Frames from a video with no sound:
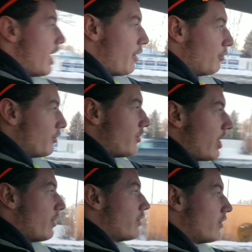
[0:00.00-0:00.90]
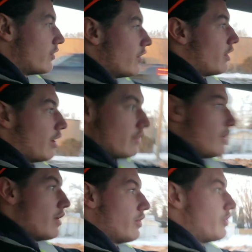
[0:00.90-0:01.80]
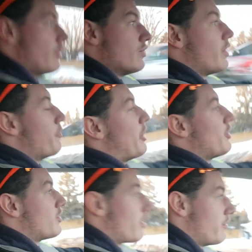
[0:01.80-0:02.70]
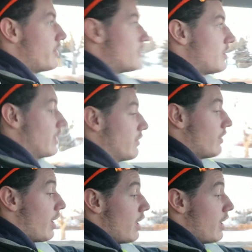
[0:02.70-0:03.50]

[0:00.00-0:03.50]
and we'll see how this the diesel compares to the V6.